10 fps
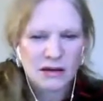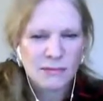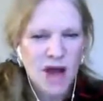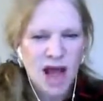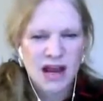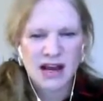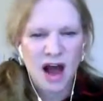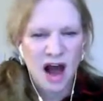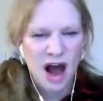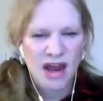My
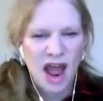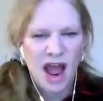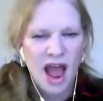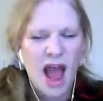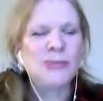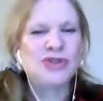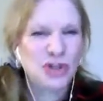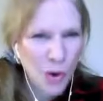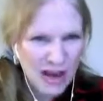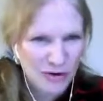God, I'm
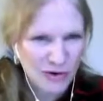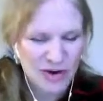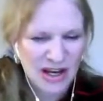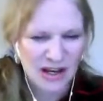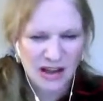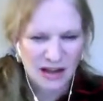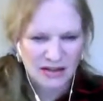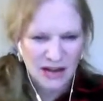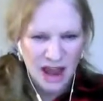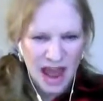so angry reading
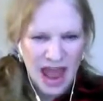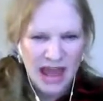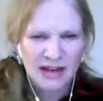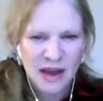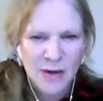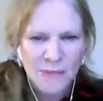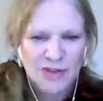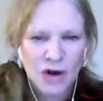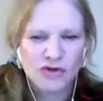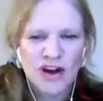this. And
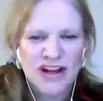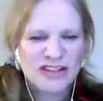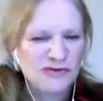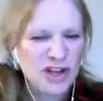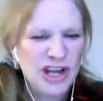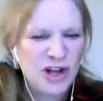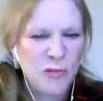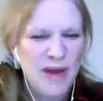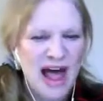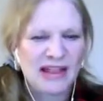aggressive
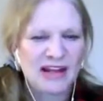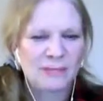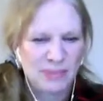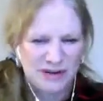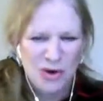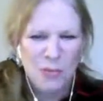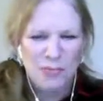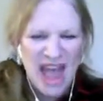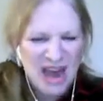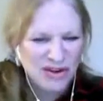legal
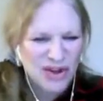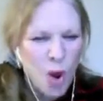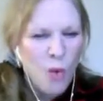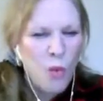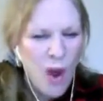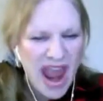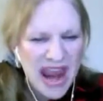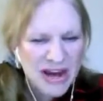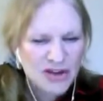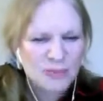battles
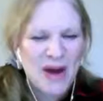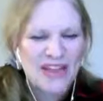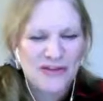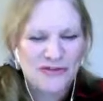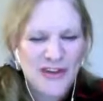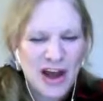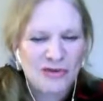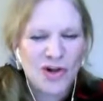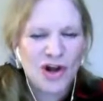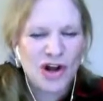waged by the
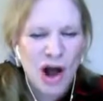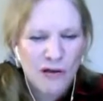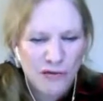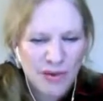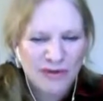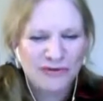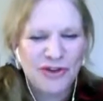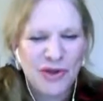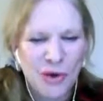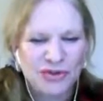federal government for
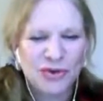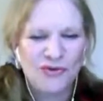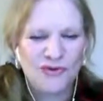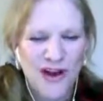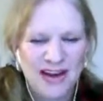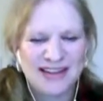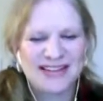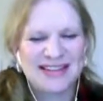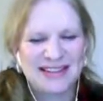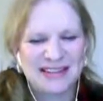those who fight the
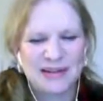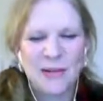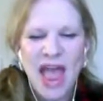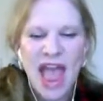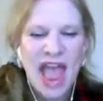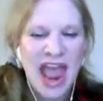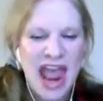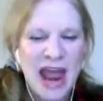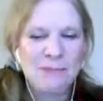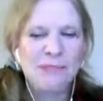system,
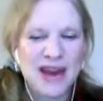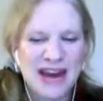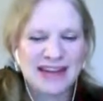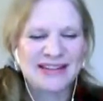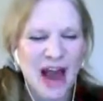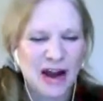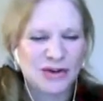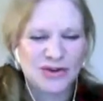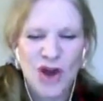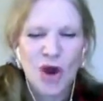hand-picked
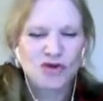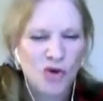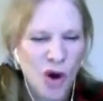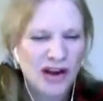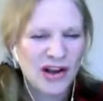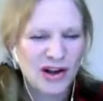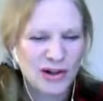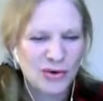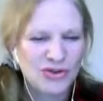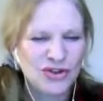doctors, drawing
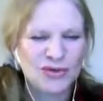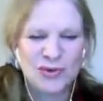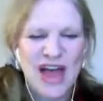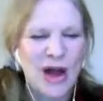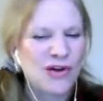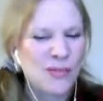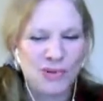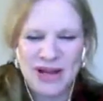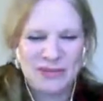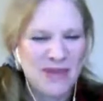conclusions without
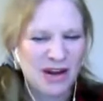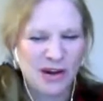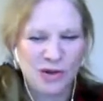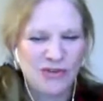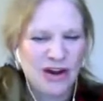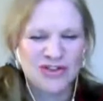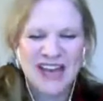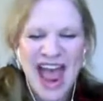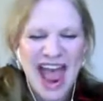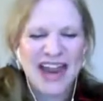complete medical records,
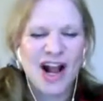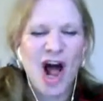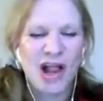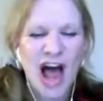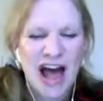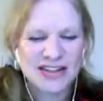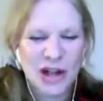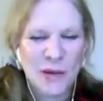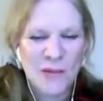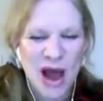and a
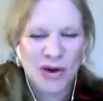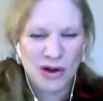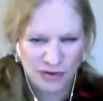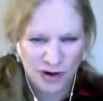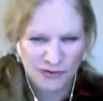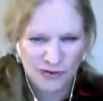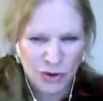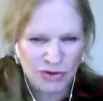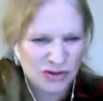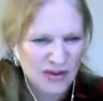colossal amount of
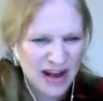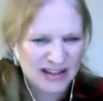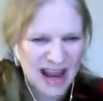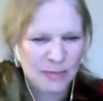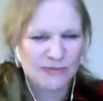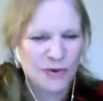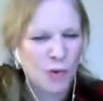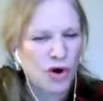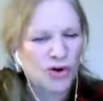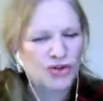confusing red tape for
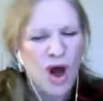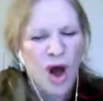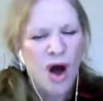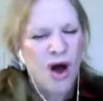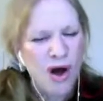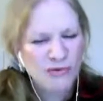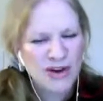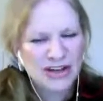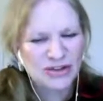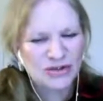workers
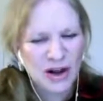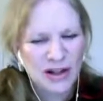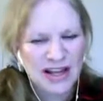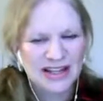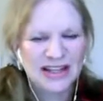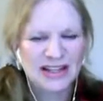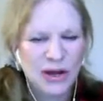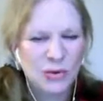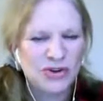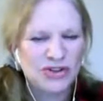already struggling to
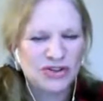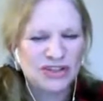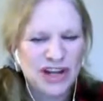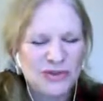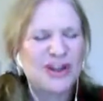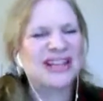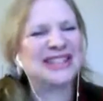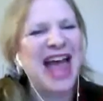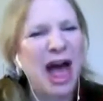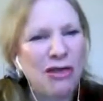deal with serious
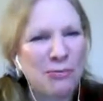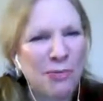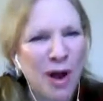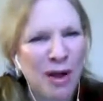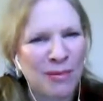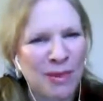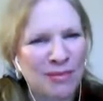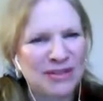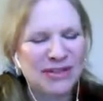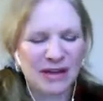health
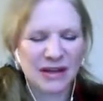problems.